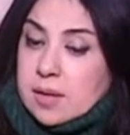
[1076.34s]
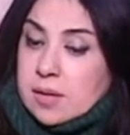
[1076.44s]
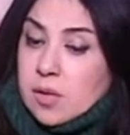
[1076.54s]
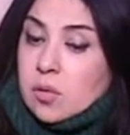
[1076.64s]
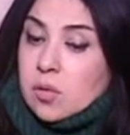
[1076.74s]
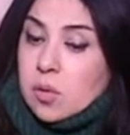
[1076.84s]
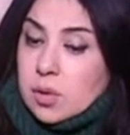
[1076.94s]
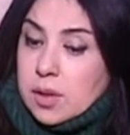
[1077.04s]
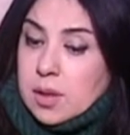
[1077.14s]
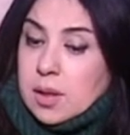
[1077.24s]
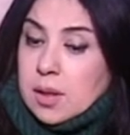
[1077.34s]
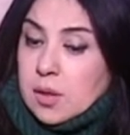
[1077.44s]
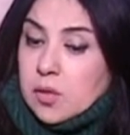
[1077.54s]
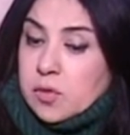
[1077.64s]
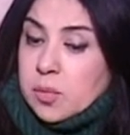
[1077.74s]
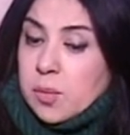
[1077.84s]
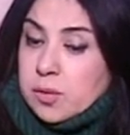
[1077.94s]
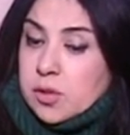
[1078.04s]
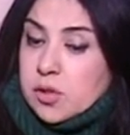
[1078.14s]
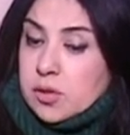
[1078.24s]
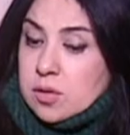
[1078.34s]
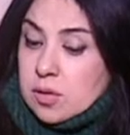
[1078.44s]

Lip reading: that not only overpopulation